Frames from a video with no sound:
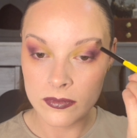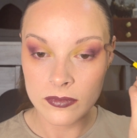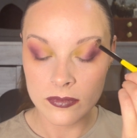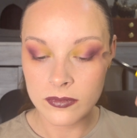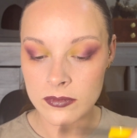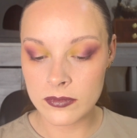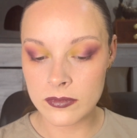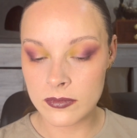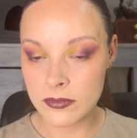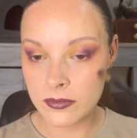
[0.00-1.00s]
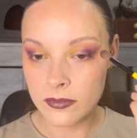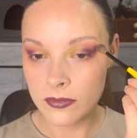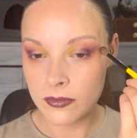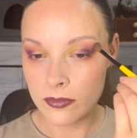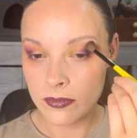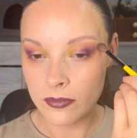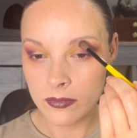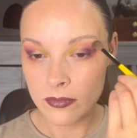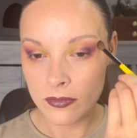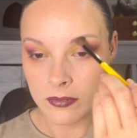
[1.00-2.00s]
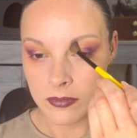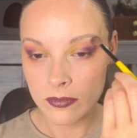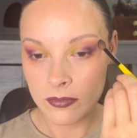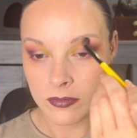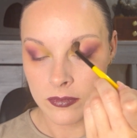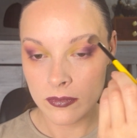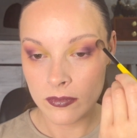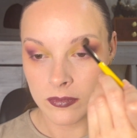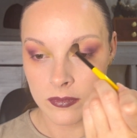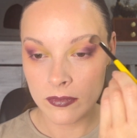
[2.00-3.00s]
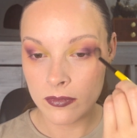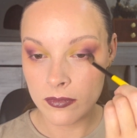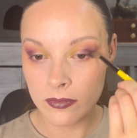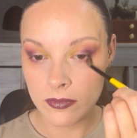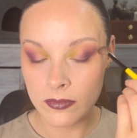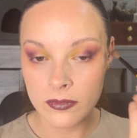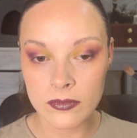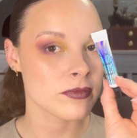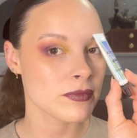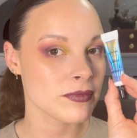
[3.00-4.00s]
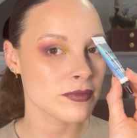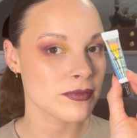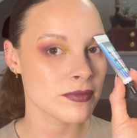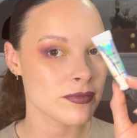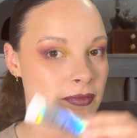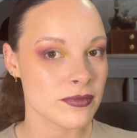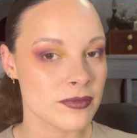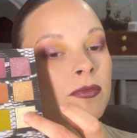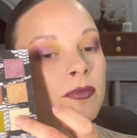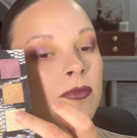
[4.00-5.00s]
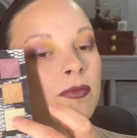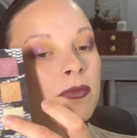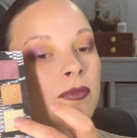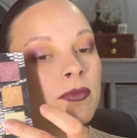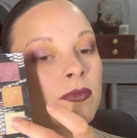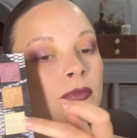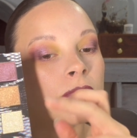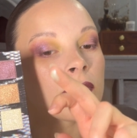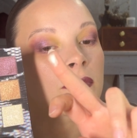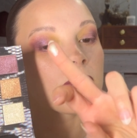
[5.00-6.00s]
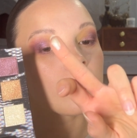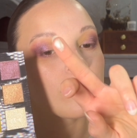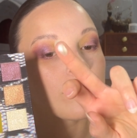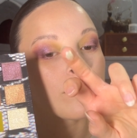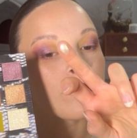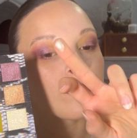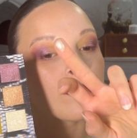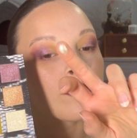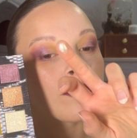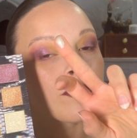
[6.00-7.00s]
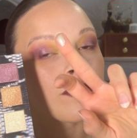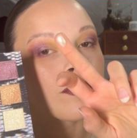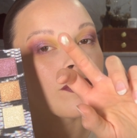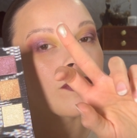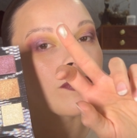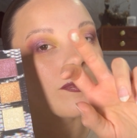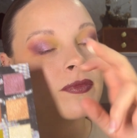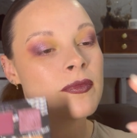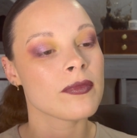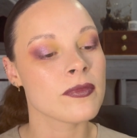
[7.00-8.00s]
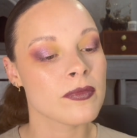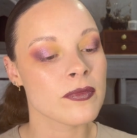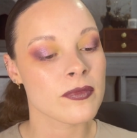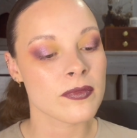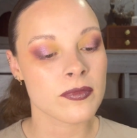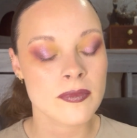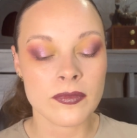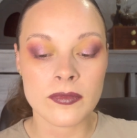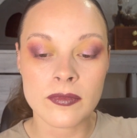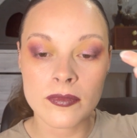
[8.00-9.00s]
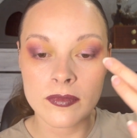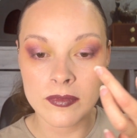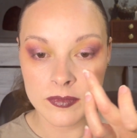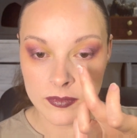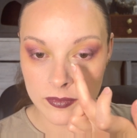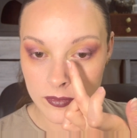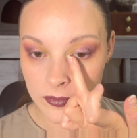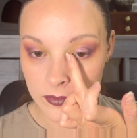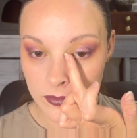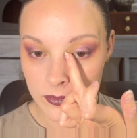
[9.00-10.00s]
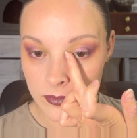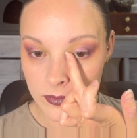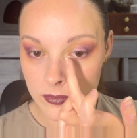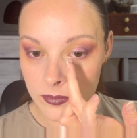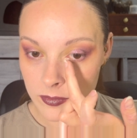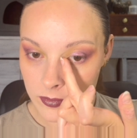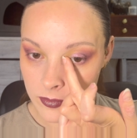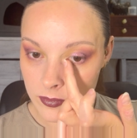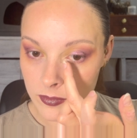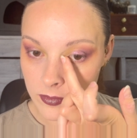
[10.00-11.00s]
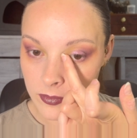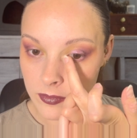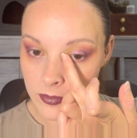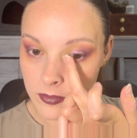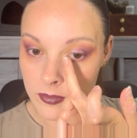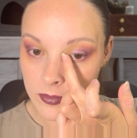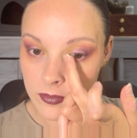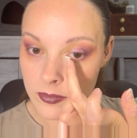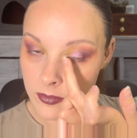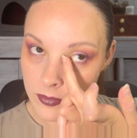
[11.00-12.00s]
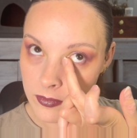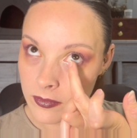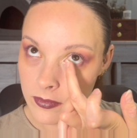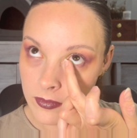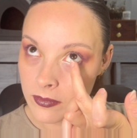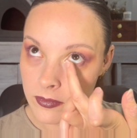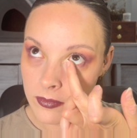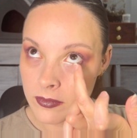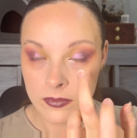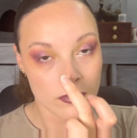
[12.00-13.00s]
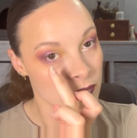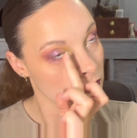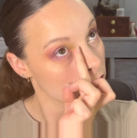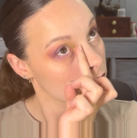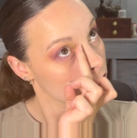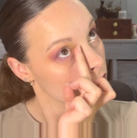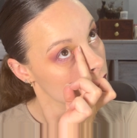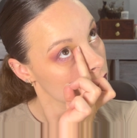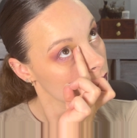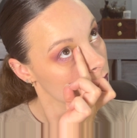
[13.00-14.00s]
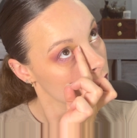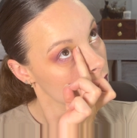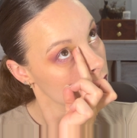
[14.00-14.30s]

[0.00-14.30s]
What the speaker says: that blend effect, but to go a little bit more down. I don't know how to say it like with other words, but well, you saw what I did.